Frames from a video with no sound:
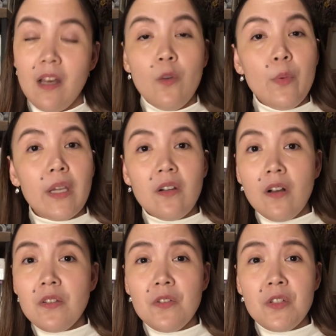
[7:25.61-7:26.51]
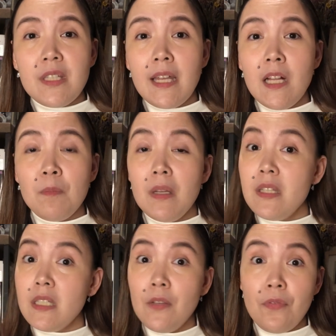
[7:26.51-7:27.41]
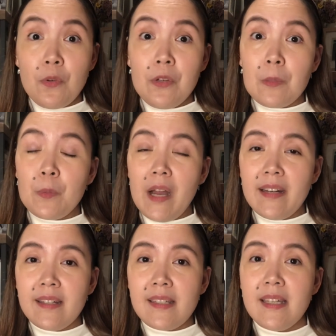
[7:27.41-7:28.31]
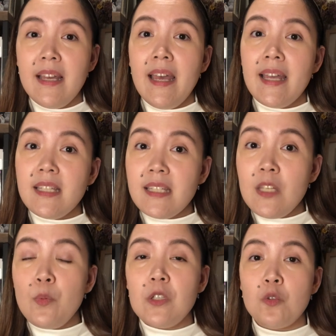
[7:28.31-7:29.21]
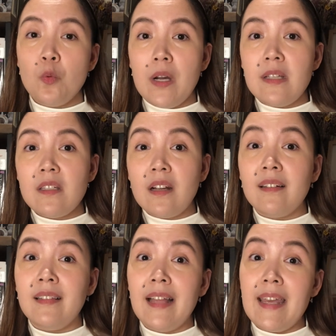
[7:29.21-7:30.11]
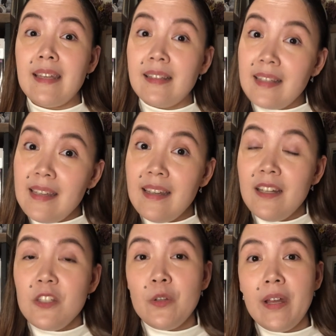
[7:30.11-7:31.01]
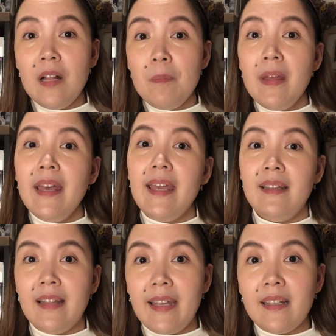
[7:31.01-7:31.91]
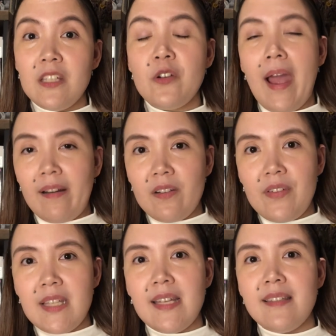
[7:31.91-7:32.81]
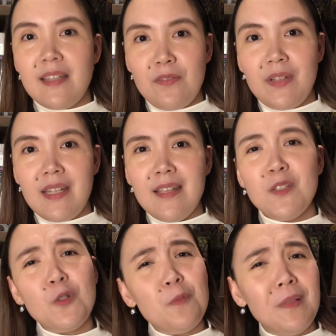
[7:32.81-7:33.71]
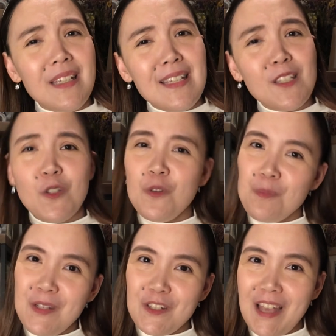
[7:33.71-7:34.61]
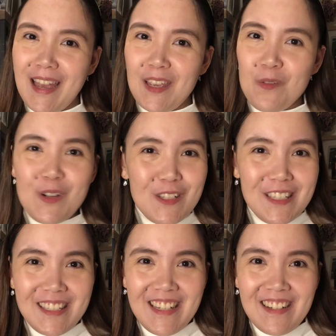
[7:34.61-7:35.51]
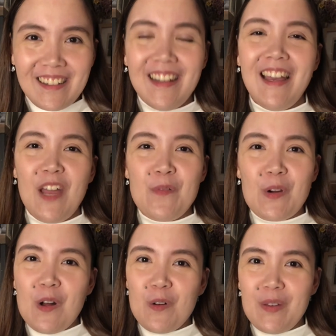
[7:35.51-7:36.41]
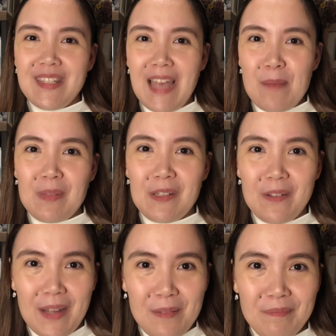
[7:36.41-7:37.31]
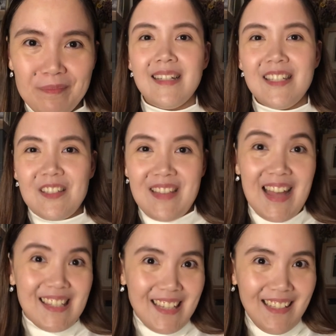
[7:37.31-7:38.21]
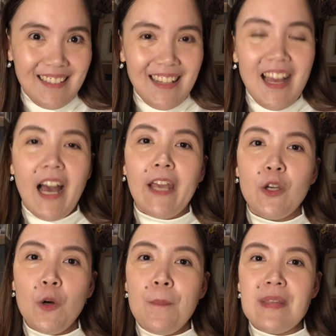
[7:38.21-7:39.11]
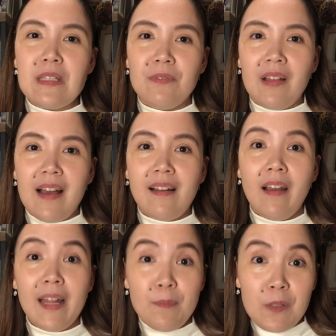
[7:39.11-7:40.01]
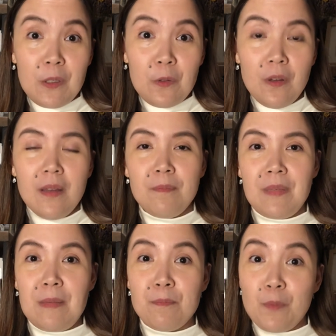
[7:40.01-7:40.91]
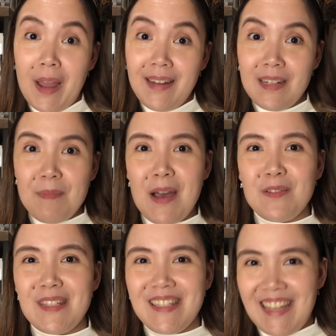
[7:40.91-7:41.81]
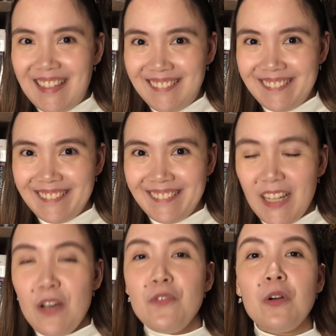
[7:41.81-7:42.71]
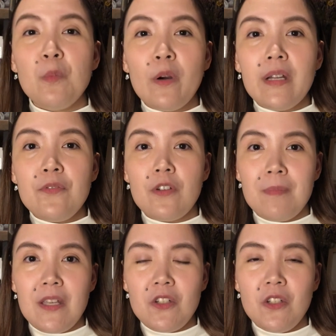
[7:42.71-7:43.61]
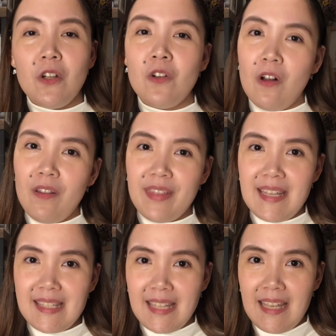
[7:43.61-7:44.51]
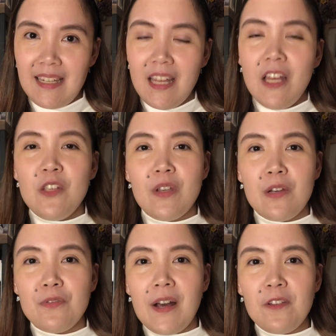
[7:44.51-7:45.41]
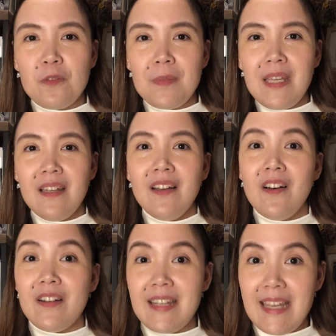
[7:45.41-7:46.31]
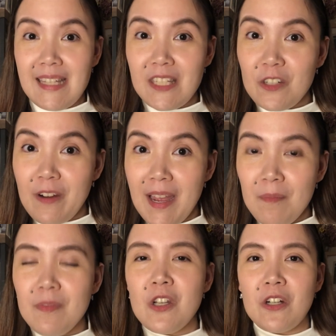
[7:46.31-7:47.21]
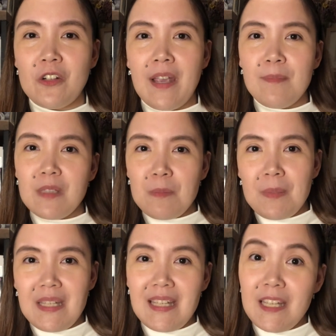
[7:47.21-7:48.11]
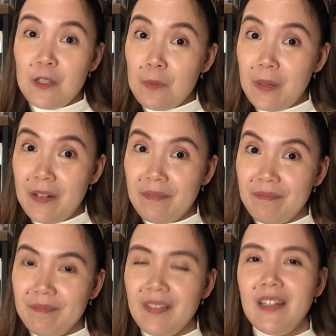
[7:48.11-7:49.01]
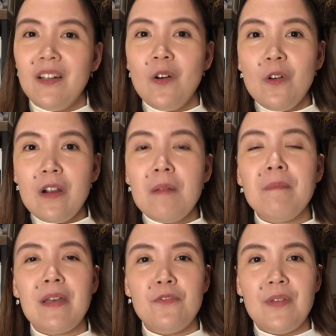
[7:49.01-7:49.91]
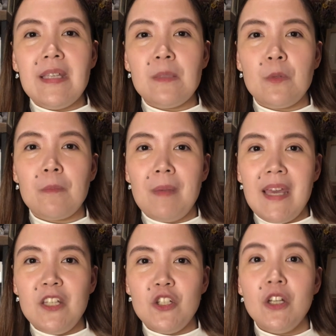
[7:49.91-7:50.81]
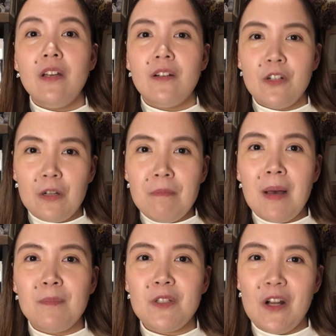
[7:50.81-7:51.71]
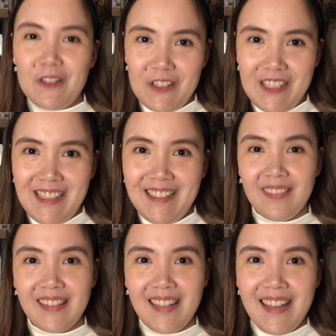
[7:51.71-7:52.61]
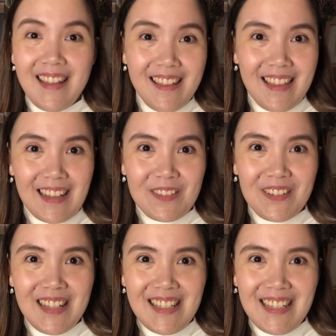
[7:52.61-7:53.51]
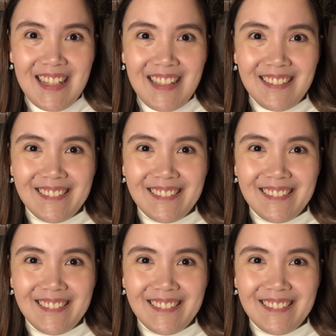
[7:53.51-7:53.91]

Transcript: We can also just help sift through your products and see which ones are likely to help and likely to aggravate sensitivity. So please don't be shy. We're just here and we're always happy to help. So that's it. I hope this blog helped you be bright about skin. For more information on all things skin, you can follow me on Instagram, Dr. MTPE Huber, or my Facebook page, Dermatology. Thanks for listening.